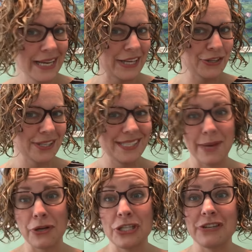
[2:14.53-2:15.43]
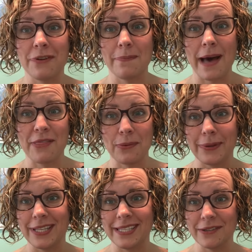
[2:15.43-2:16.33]
As you can see, I'm in a different bathroom. I'm
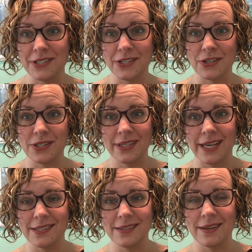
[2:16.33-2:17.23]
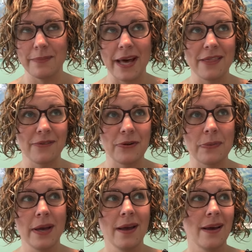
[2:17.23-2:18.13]
in the downstairs guest bathroom
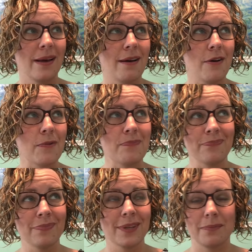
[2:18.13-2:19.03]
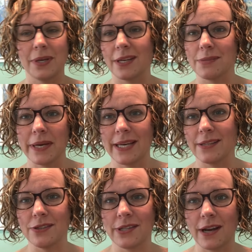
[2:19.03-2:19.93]
because my
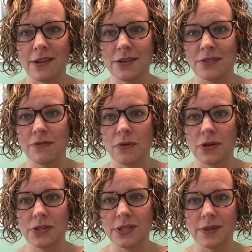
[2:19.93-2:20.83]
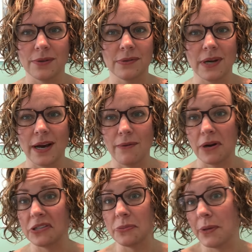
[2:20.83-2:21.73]
kids are down on this floor, so I
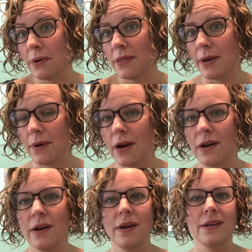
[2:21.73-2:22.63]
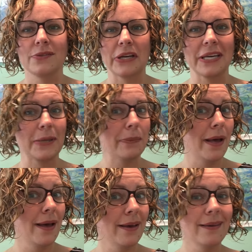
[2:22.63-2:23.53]
want to be where they were so I can keep an
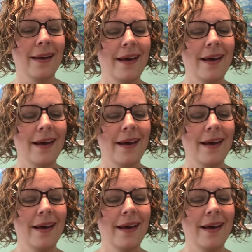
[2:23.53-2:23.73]
eye.